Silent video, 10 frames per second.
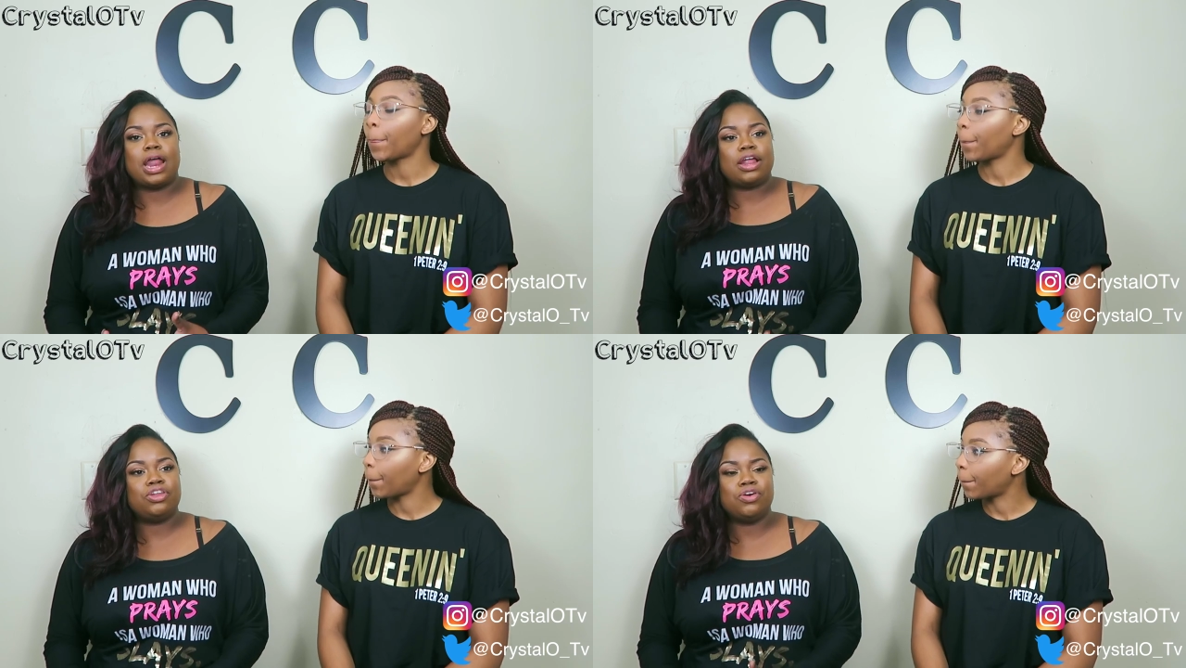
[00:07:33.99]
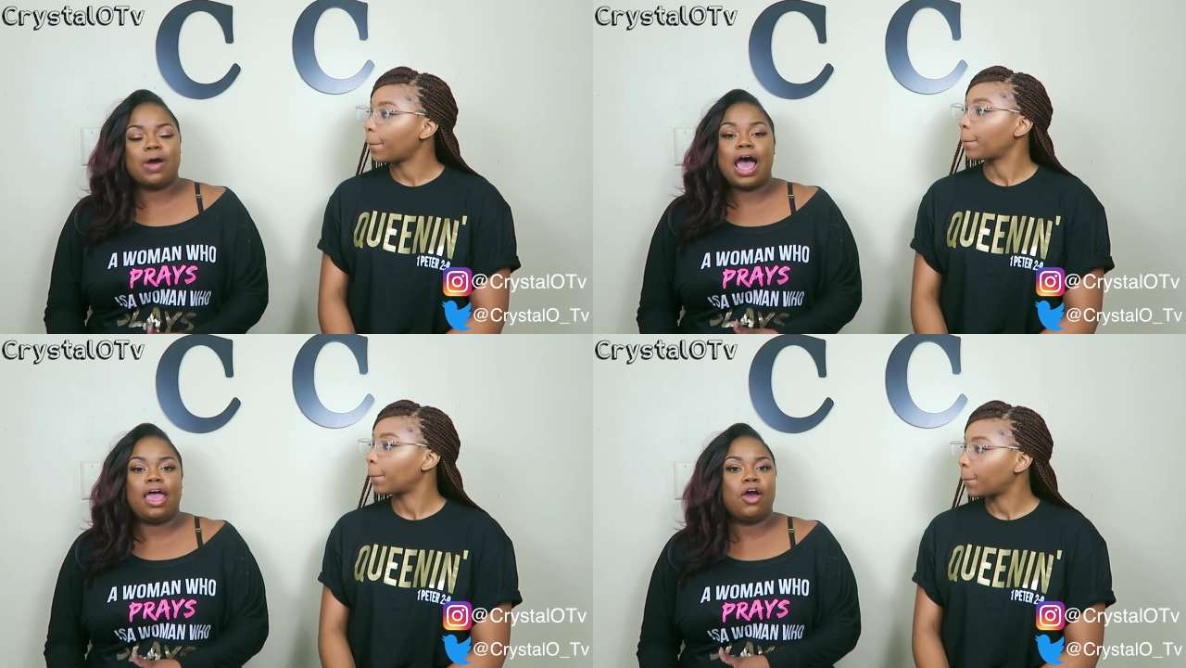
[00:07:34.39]
Speaker 1: what I
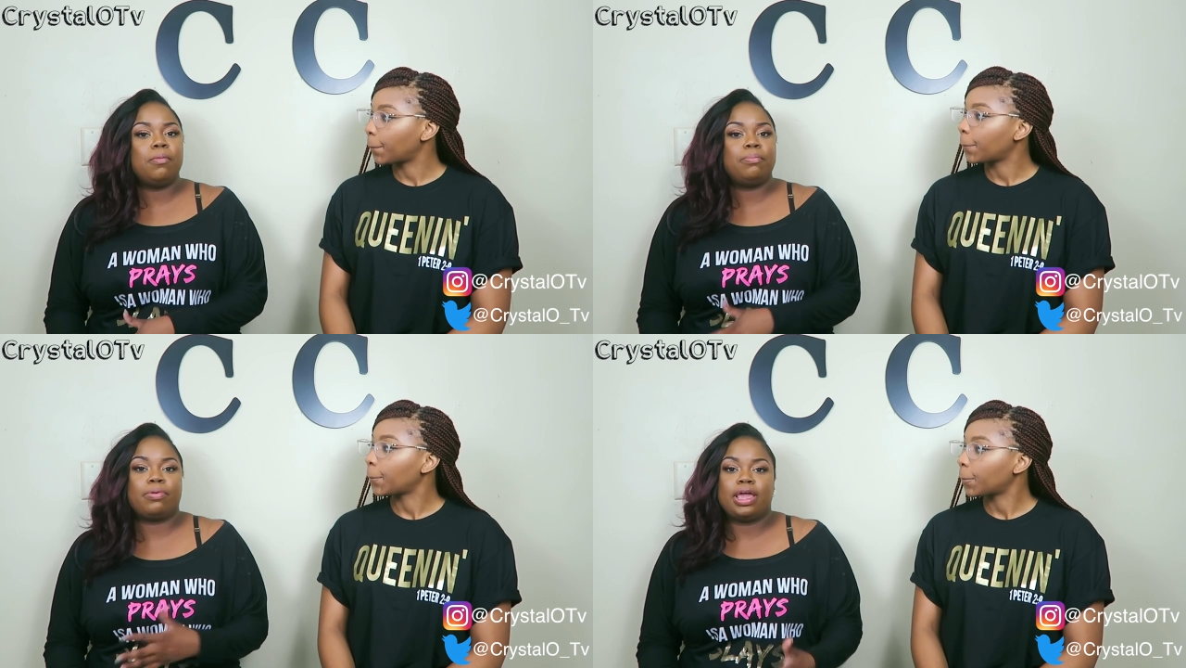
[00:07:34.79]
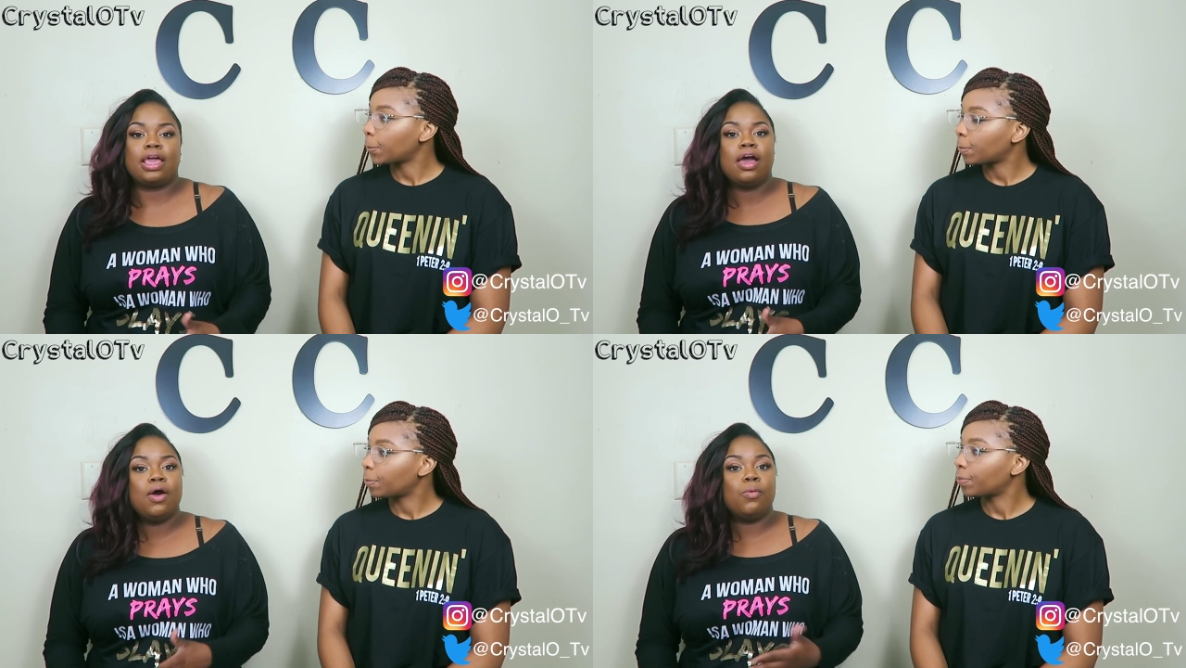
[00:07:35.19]
do. I help
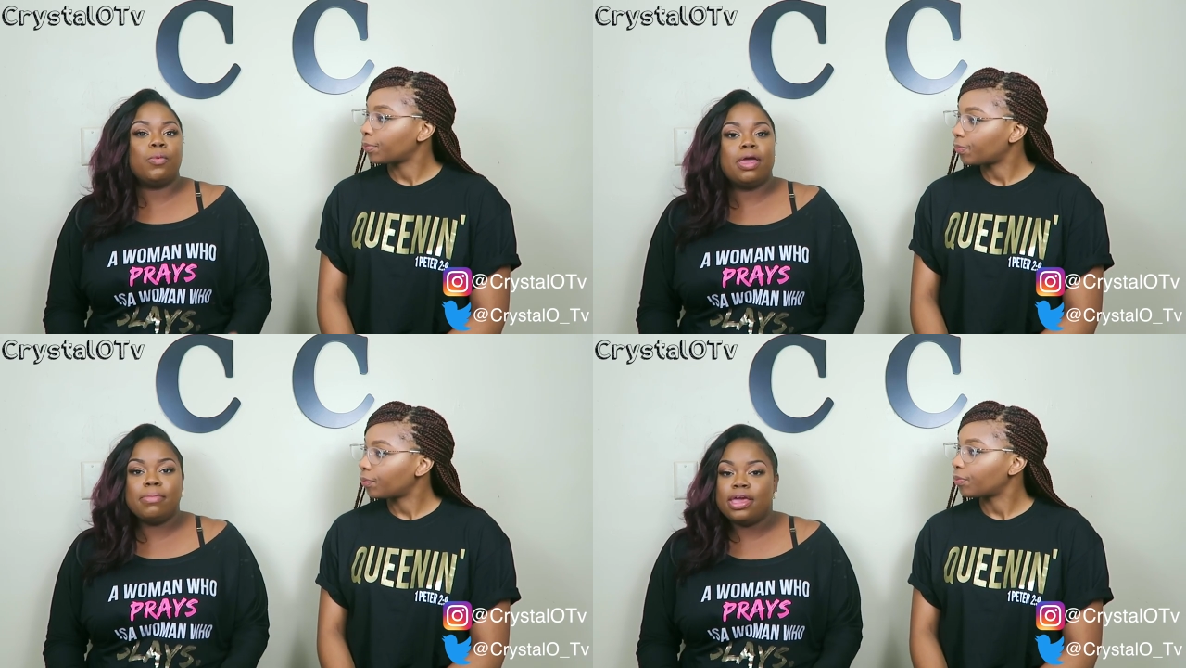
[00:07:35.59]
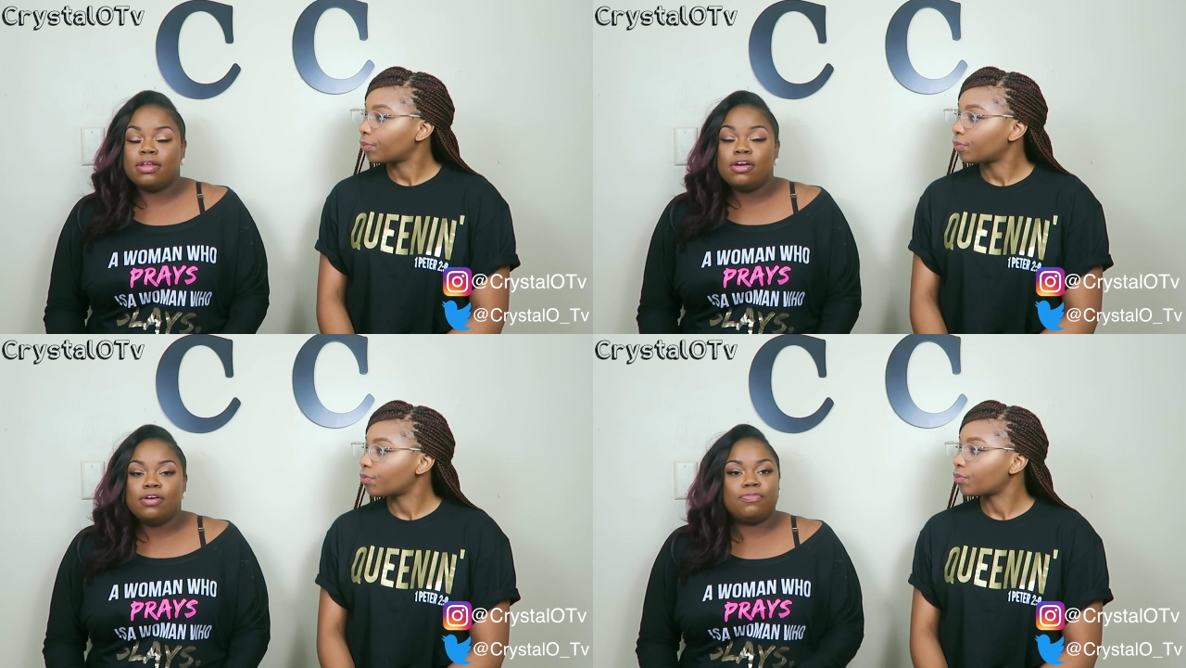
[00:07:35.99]
bring
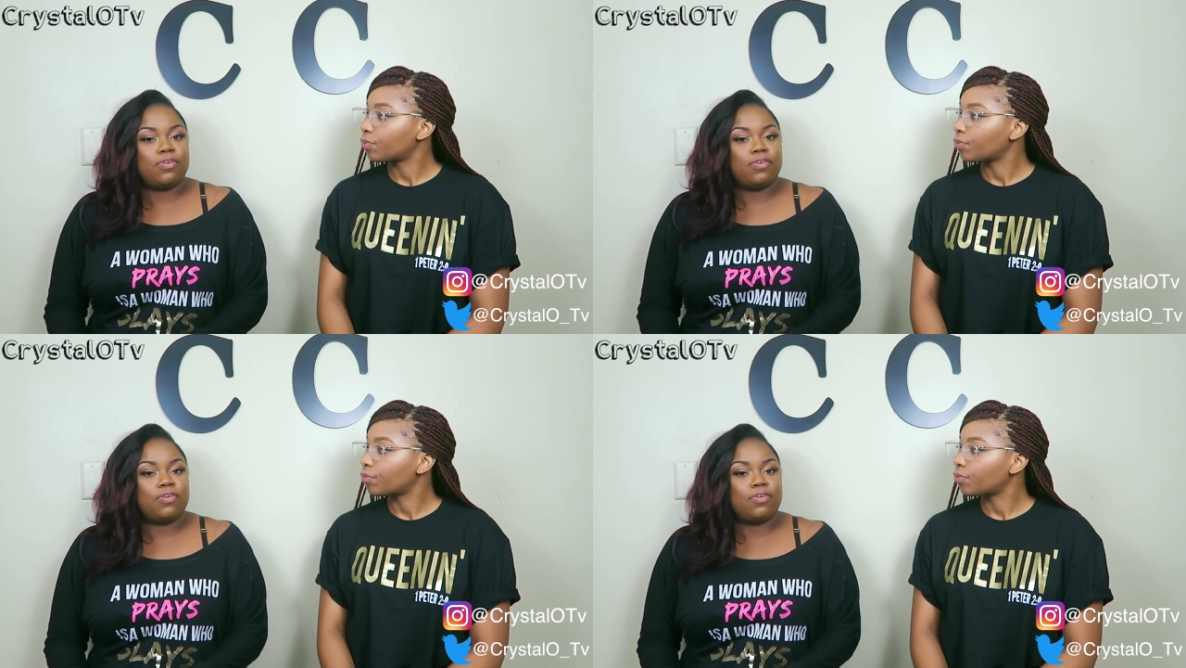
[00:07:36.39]
women